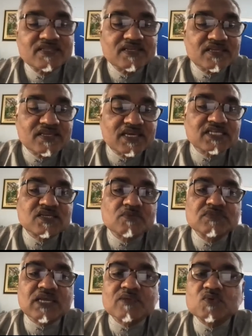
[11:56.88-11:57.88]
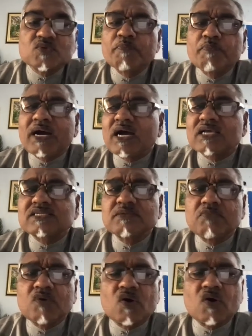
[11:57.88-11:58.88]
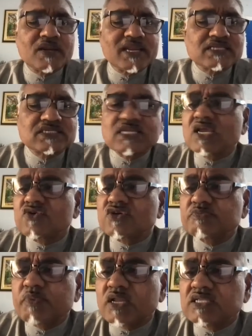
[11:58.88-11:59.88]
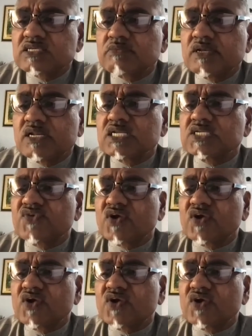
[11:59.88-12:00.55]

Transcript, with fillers: Yes, sometimes we pass the buck, but let's take responsibilities for